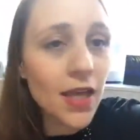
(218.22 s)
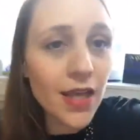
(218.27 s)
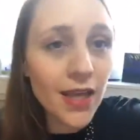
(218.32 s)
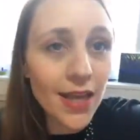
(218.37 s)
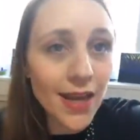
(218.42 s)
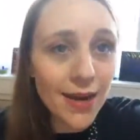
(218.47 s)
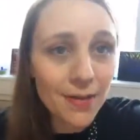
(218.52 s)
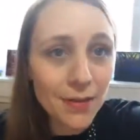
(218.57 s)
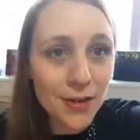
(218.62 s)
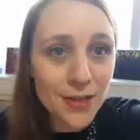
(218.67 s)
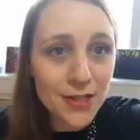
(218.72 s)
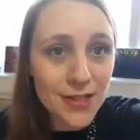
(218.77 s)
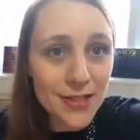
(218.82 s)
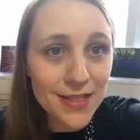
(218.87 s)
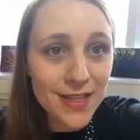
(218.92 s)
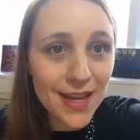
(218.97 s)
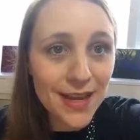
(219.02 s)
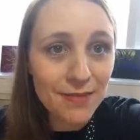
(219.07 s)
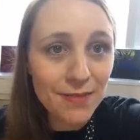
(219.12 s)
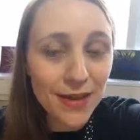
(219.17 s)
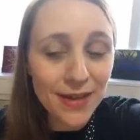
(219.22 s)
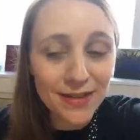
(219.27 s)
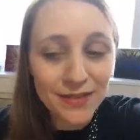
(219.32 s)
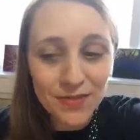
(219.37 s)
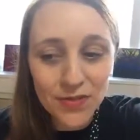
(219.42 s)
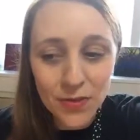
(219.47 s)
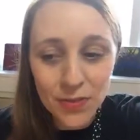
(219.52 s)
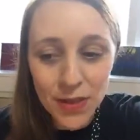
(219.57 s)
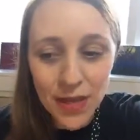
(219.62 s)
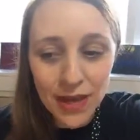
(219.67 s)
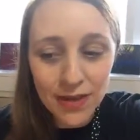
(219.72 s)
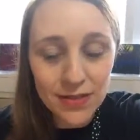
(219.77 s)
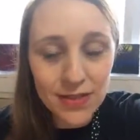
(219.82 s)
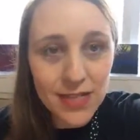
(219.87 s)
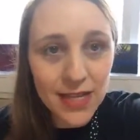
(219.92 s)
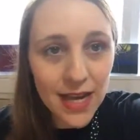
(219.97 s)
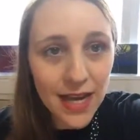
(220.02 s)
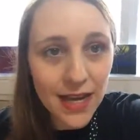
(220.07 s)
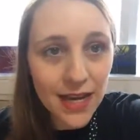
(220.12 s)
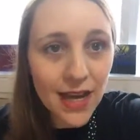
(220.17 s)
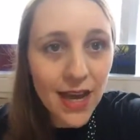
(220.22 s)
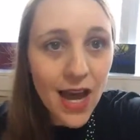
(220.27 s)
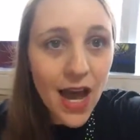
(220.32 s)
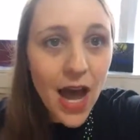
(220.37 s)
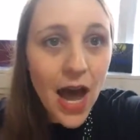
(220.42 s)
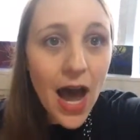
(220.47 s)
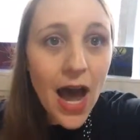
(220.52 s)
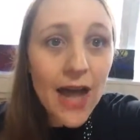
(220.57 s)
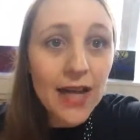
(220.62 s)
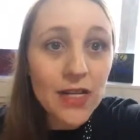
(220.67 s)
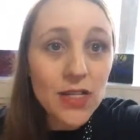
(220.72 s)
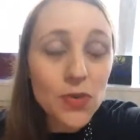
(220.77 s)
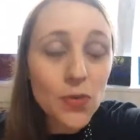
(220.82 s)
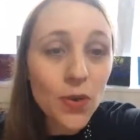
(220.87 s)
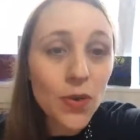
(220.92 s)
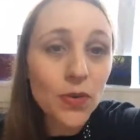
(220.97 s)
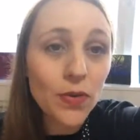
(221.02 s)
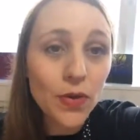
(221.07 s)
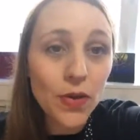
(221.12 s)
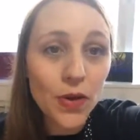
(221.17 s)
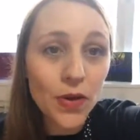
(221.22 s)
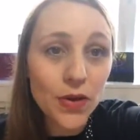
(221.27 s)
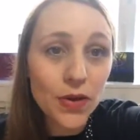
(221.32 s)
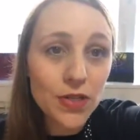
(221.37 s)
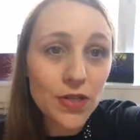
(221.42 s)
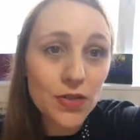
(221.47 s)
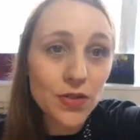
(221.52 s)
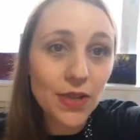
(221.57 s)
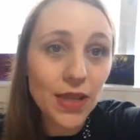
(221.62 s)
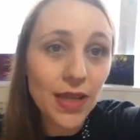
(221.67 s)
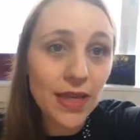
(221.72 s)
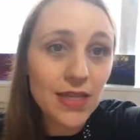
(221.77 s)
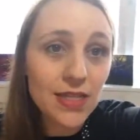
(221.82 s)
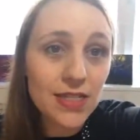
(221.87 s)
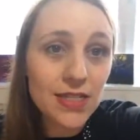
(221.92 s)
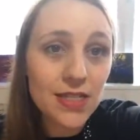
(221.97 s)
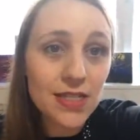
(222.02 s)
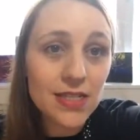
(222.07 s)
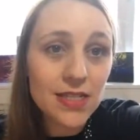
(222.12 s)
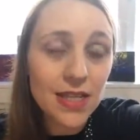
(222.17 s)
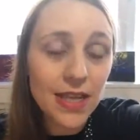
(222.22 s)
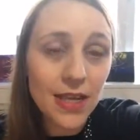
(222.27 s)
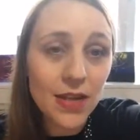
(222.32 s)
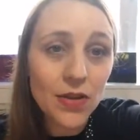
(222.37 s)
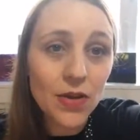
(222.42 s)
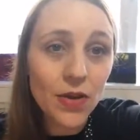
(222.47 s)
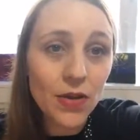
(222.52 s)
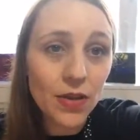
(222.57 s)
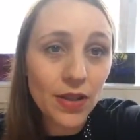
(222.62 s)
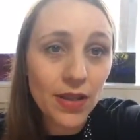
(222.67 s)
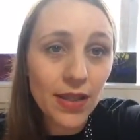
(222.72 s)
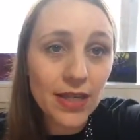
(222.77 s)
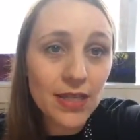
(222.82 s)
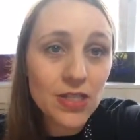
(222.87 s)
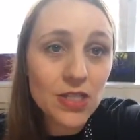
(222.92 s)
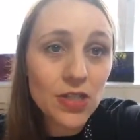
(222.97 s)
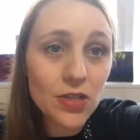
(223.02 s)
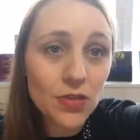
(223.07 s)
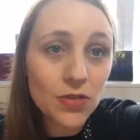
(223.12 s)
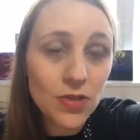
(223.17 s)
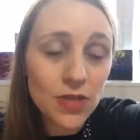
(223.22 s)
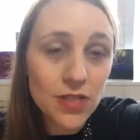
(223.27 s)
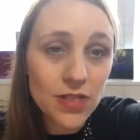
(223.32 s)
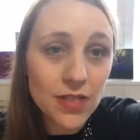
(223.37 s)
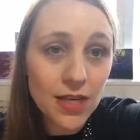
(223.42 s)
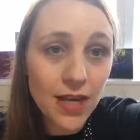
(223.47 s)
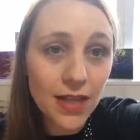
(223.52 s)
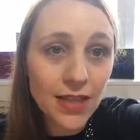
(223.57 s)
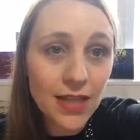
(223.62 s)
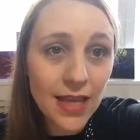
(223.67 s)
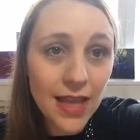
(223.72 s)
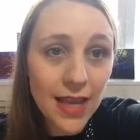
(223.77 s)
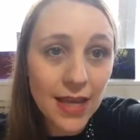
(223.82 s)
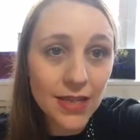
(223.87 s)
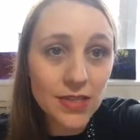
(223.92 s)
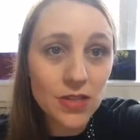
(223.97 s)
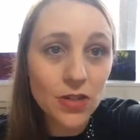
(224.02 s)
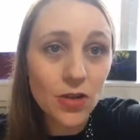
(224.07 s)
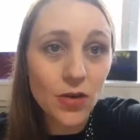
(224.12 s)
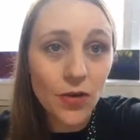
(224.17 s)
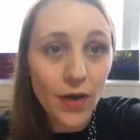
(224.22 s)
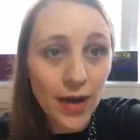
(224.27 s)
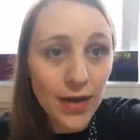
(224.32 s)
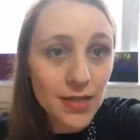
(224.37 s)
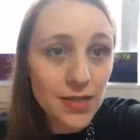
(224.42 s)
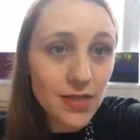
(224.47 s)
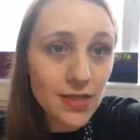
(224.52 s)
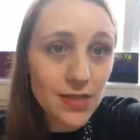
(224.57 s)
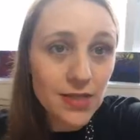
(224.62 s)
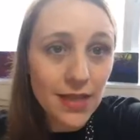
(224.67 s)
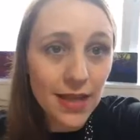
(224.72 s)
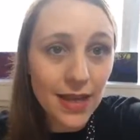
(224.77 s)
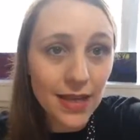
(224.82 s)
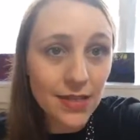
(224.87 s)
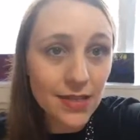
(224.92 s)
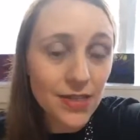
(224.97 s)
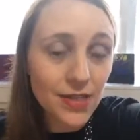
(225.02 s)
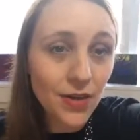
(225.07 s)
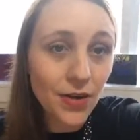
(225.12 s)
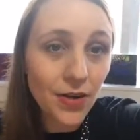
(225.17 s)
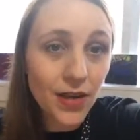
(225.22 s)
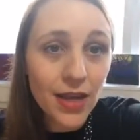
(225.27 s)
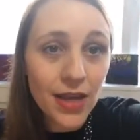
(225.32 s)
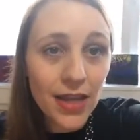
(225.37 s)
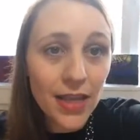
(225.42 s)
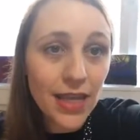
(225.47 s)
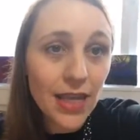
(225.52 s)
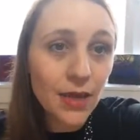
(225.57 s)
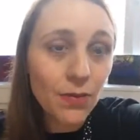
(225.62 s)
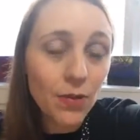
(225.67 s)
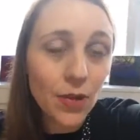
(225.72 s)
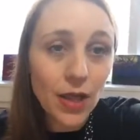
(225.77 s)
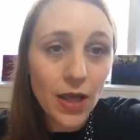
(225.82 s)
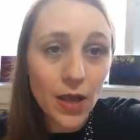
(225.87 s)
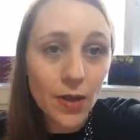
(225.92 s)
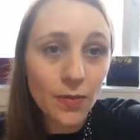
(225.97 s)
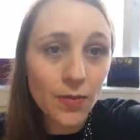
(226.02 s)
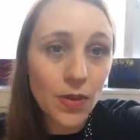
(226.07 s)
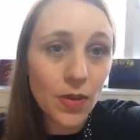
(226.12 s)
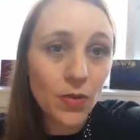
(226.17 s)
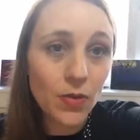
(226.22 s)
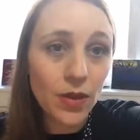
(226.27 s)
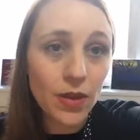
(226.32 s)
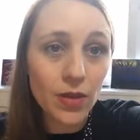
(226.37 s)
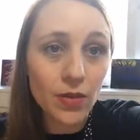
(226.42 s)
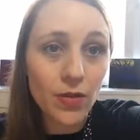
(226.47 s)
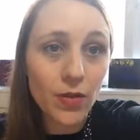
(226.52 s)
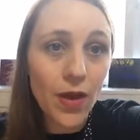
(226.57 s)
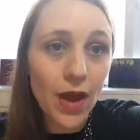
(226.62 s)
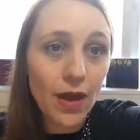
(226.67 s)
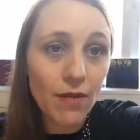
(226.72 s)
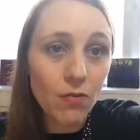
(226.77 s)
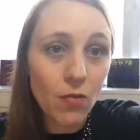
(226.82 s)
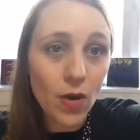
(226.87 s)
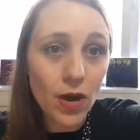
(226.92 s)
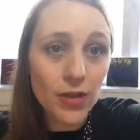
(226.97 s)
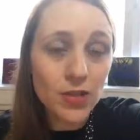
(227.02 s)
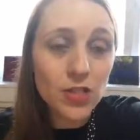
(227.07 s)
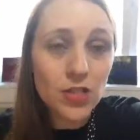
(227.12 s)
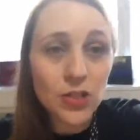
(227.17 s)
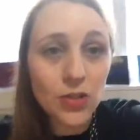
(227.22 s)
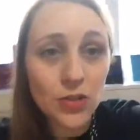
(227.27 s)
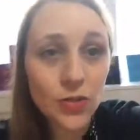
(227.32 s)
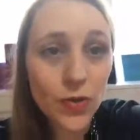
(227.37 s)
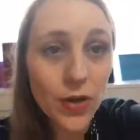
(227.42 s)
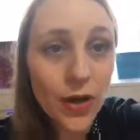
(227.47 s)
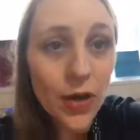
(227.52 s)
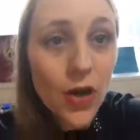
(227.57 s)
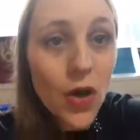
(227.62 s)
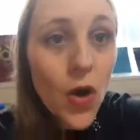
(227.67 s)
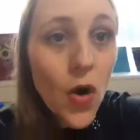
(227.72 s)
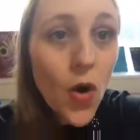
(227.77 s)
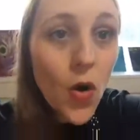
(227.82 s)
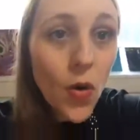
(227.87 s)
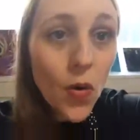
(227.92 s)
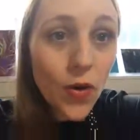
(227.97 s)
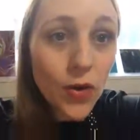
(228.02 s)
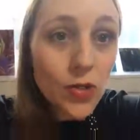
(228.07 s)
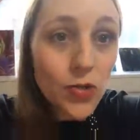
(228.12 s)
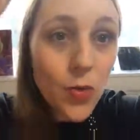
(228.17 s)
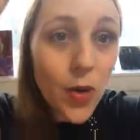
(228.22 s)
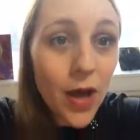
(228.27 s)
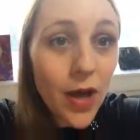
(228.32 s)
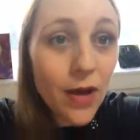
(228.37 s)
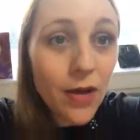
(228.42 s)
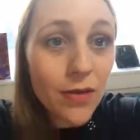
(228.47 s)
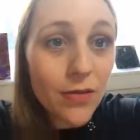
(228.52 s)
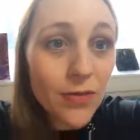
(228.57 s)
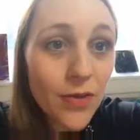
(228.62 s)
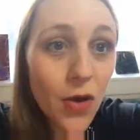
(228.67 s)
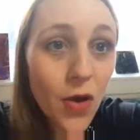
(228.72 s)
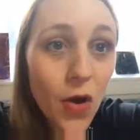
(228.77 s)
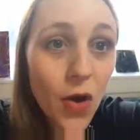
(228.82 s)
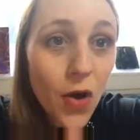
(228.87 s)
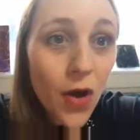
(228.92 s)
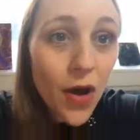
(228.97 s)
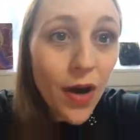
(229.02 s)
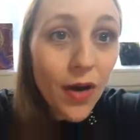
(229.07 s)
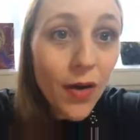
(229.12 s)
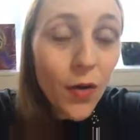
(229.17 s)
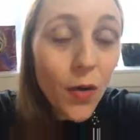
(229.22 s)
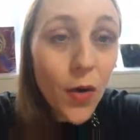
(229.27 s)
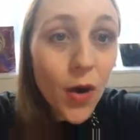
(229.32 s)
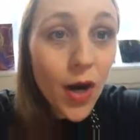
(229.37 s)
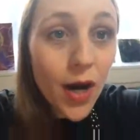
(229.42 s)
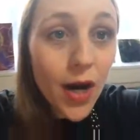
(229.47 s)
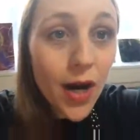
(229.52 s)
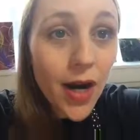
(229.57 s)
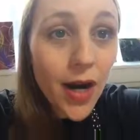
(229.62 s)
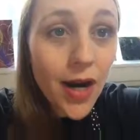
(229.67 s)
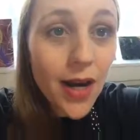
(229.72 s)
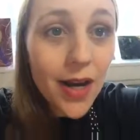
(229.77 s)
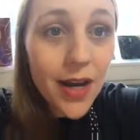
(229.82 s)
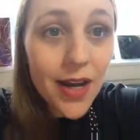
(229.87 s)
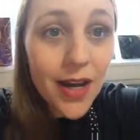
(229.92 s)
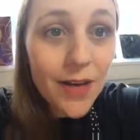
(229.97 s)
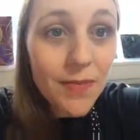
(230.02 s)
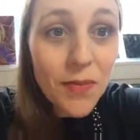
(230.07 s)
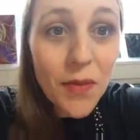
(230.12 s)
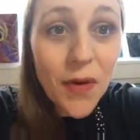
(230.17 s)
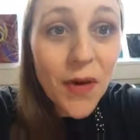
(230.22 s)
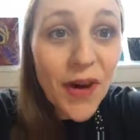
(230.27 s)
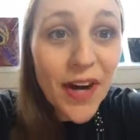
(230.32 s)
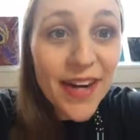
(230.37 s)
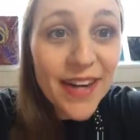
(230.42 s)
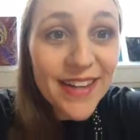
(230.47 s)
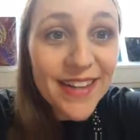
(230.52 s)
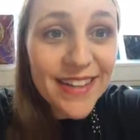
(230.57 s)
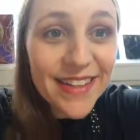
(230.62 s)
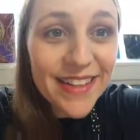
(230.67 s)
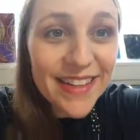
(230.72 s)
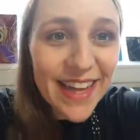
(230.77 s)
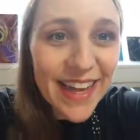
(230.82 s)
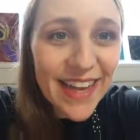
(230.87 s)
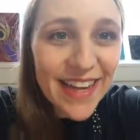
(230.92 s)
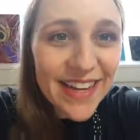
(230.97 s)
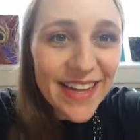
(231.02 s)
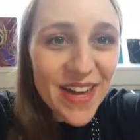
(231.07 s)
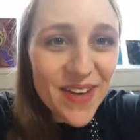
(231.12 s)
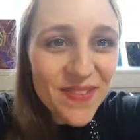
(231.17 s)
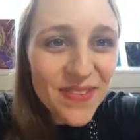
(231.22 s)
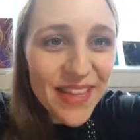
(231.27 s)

Care Bear just came in from the outside. I just want to encourage you ladies and just let you know that less children is not the answer. Christ is the answer. He will help you whether you have 1 children or 12 or more. Okay, God